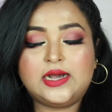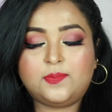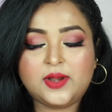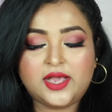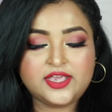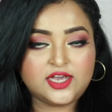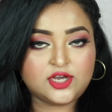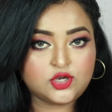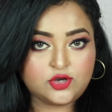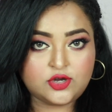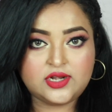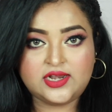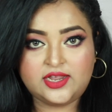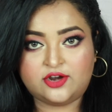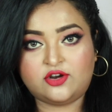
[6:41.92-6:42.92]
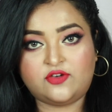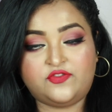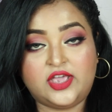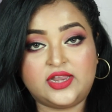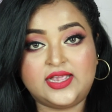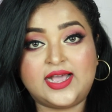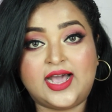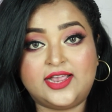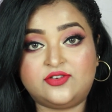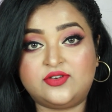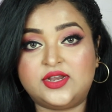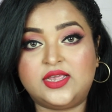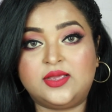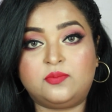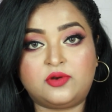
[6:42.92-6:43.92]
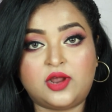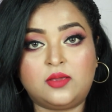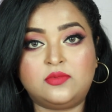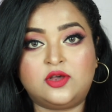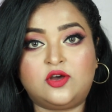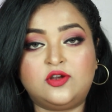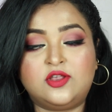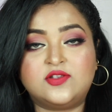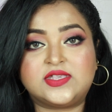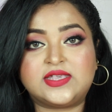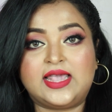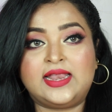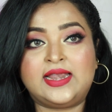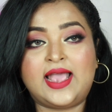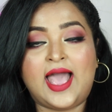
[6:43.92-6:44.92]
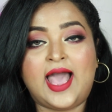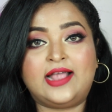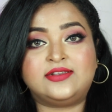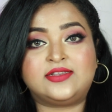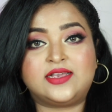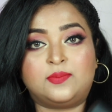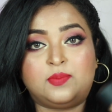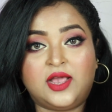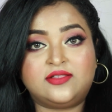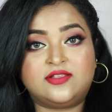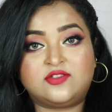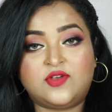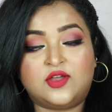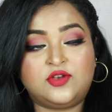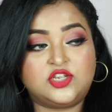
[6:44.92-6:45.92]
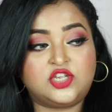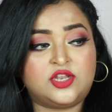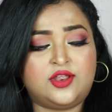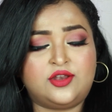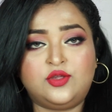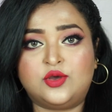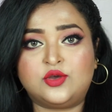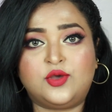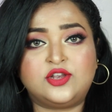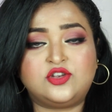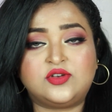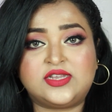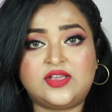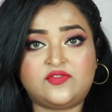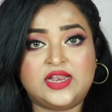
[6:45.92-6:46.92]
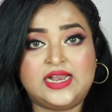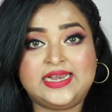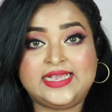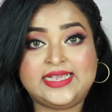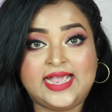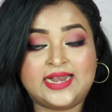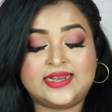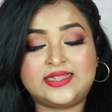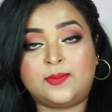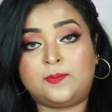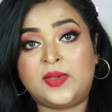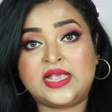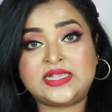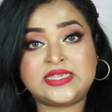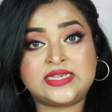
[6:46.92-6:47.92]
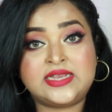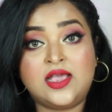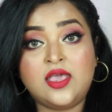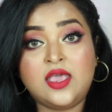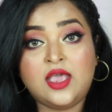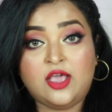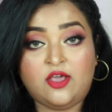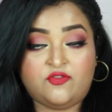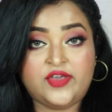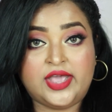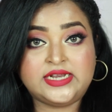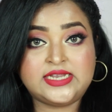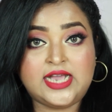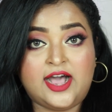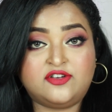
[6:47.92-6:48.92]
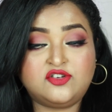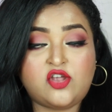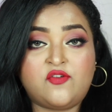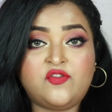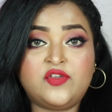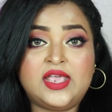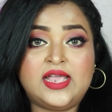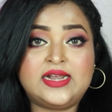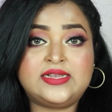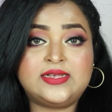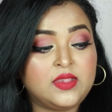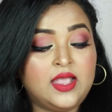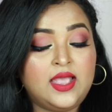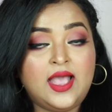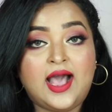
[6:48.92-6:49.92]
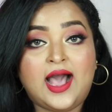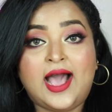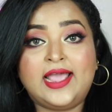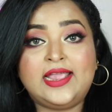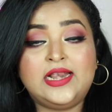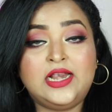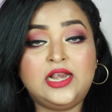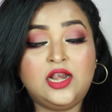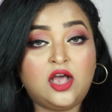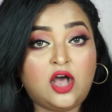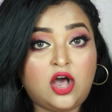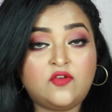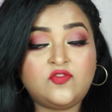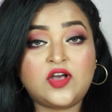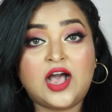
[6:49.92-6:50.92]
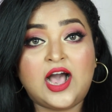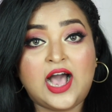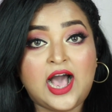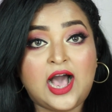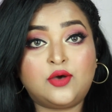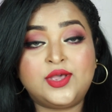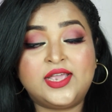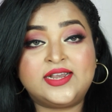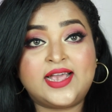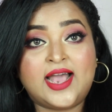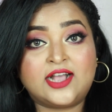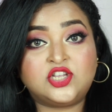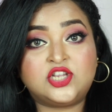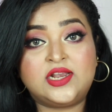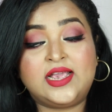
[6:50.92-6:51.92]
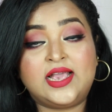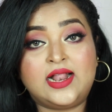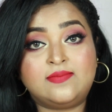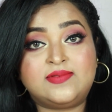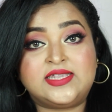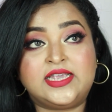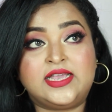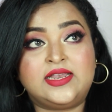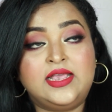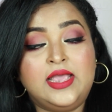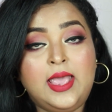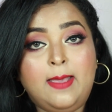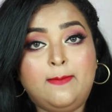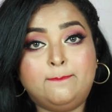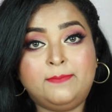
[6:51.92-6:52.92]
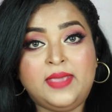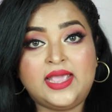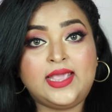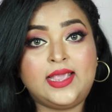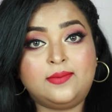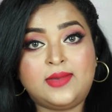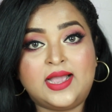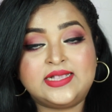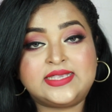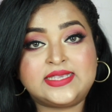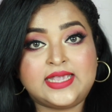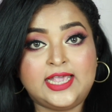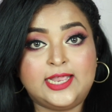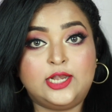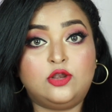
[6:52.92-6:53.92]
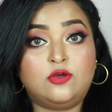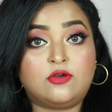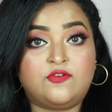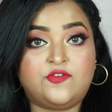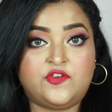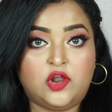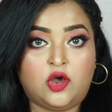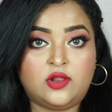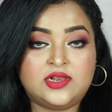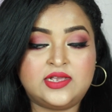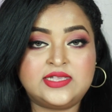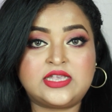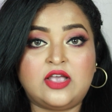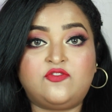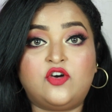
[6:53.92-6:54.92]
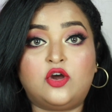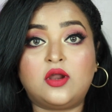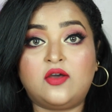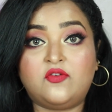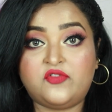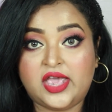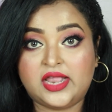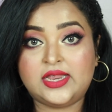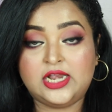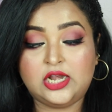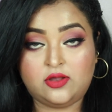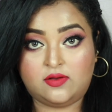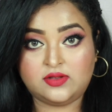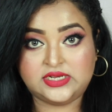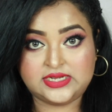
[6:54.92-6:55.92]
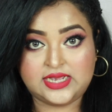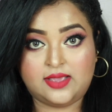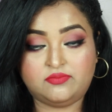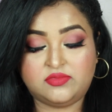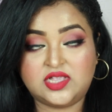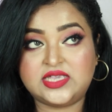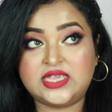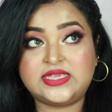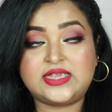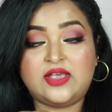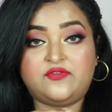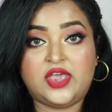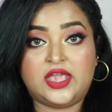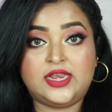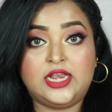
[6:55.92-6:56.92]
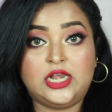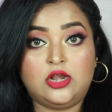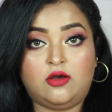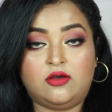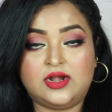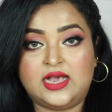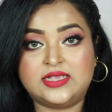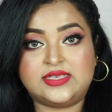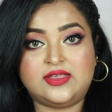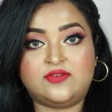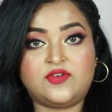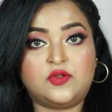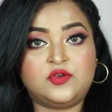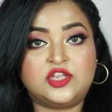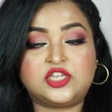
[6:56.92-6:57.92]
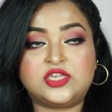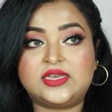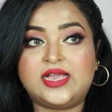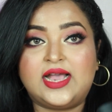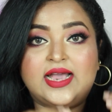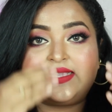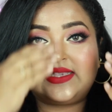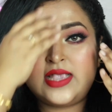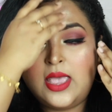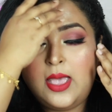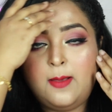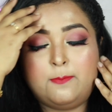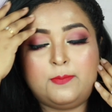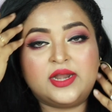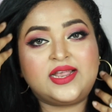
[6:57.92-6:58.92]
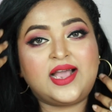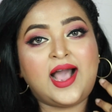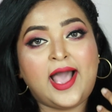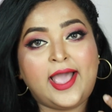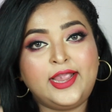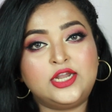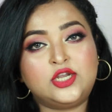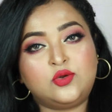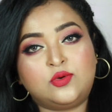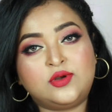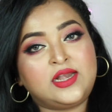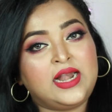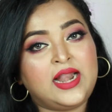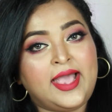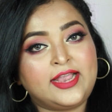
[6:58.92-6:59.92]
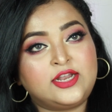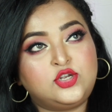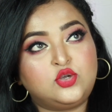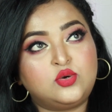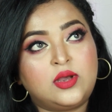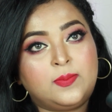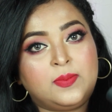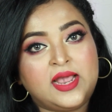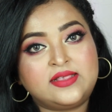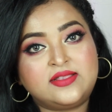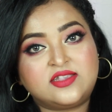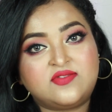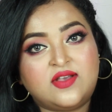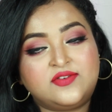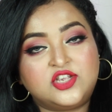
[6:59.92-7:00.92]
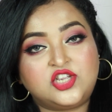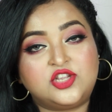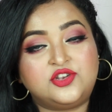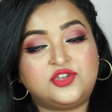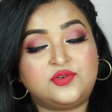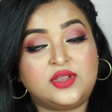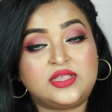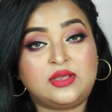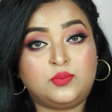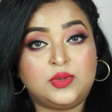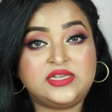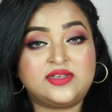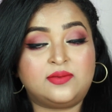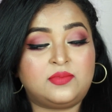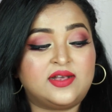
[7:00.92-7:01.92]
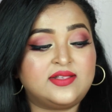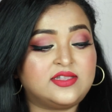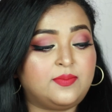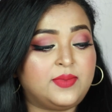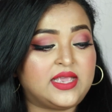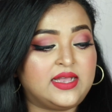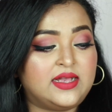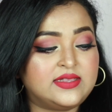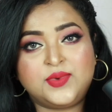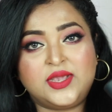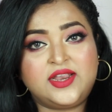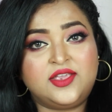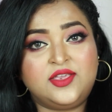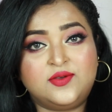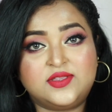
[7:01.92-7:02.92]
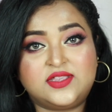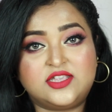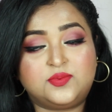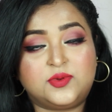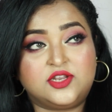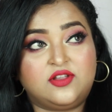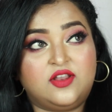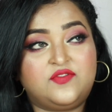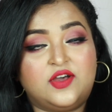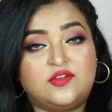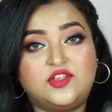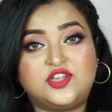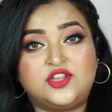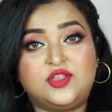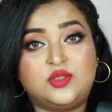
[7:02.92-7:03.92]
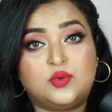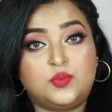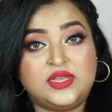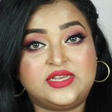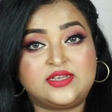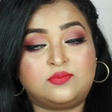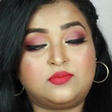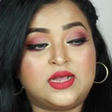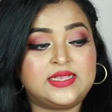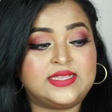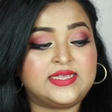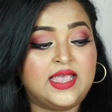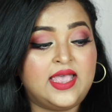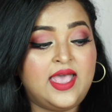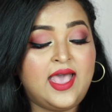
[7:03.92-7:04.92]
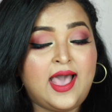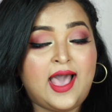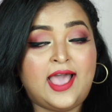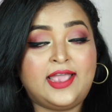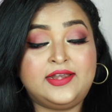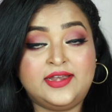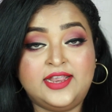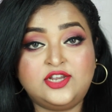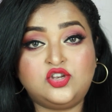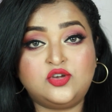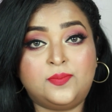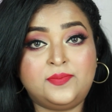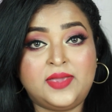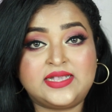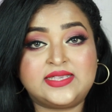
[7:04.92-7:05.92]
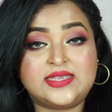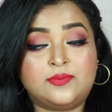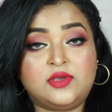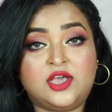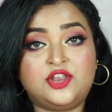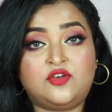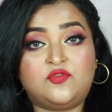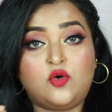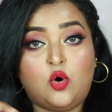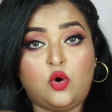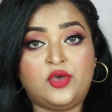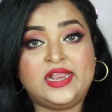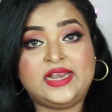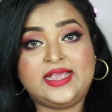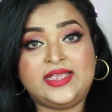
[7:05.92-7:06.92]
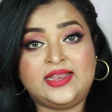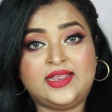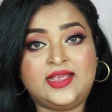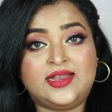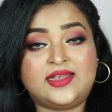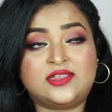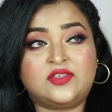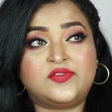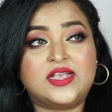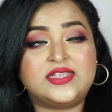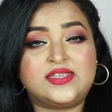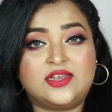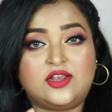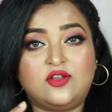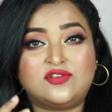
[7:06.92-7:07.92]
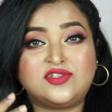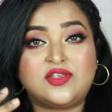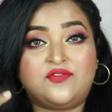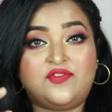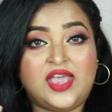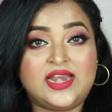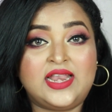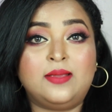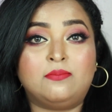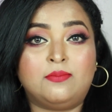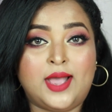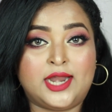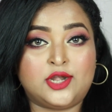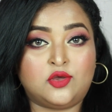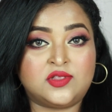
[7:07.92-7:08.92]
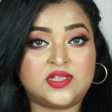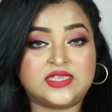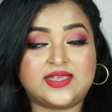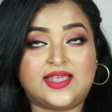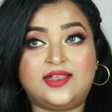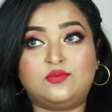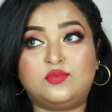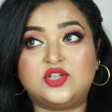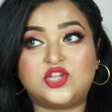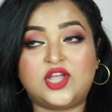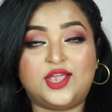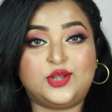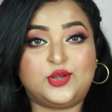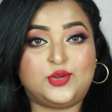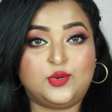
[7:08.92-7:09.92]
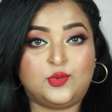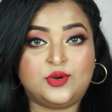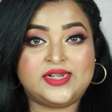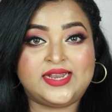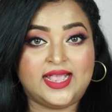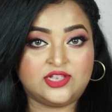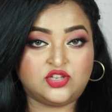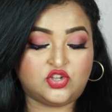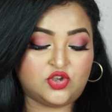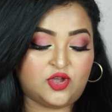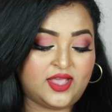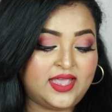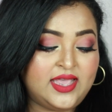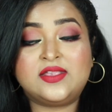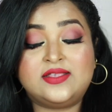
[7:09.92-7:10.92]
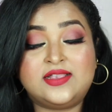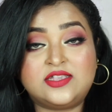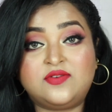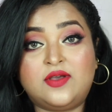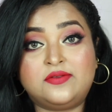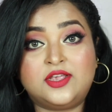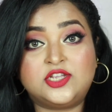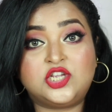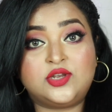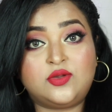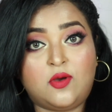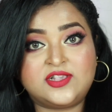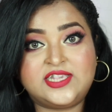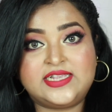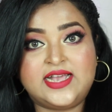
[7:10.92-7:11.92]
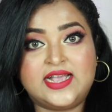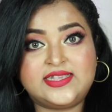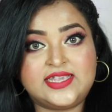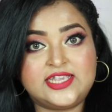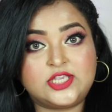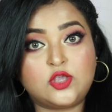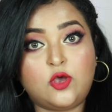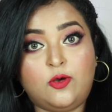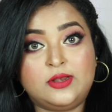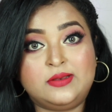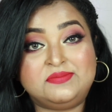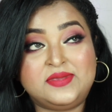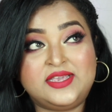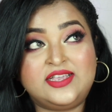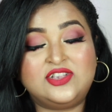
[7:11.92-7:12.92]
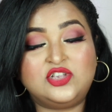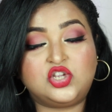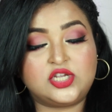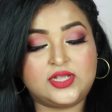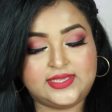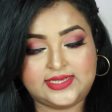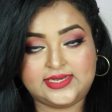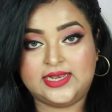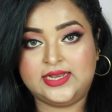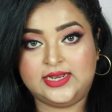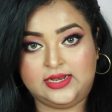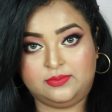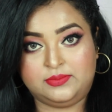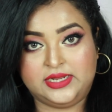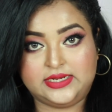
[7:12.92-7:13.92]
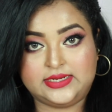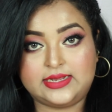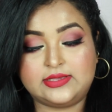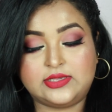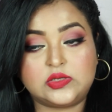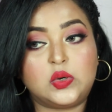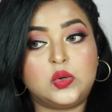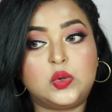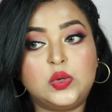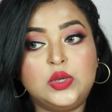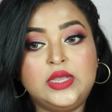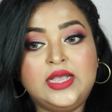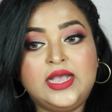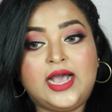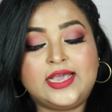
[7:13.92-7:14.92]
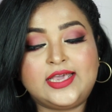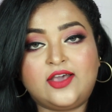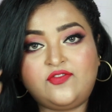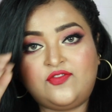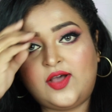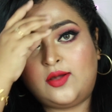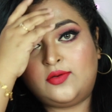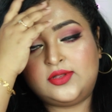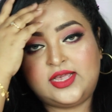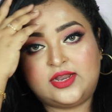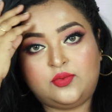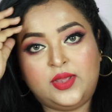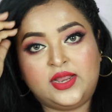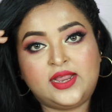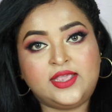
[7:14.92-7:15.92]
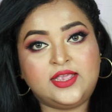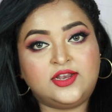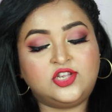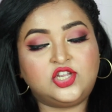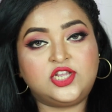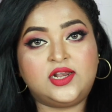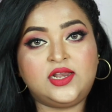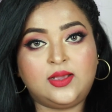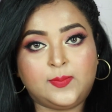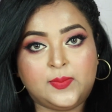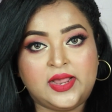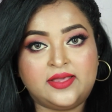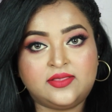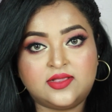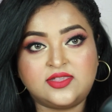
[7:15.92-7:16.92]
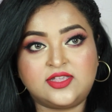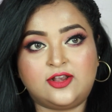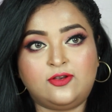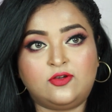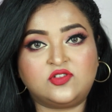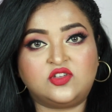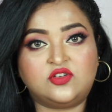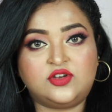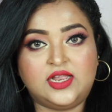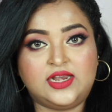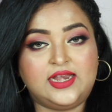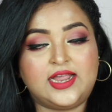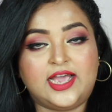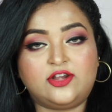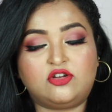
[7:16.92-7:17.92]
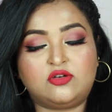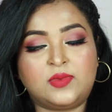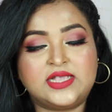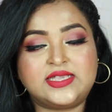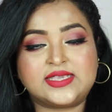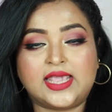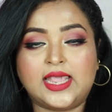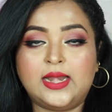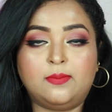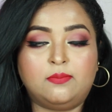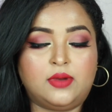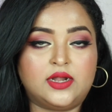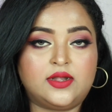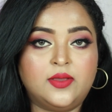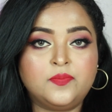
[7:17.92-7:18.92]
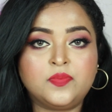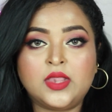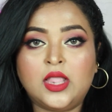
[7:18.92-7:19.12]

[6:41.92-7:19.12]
apply a good layer of very hydrating primer on your skin and apply this foundation, and you're going to definitely get the best effect out of it. I love how it actually helps in making my skin look flawless for a very long time. This is a very long lasting foundation, guys, but I don't like to apply this foundation during the winter months, because when I use this particular foundation in the winter months, I need to mix some kind of oil in it, otherwise it looks very matte on the skin, which I don't enjoy. This foundation oxidizes on me just a little bit. So I have found that when I initially apply this, it looks really light on my skin, but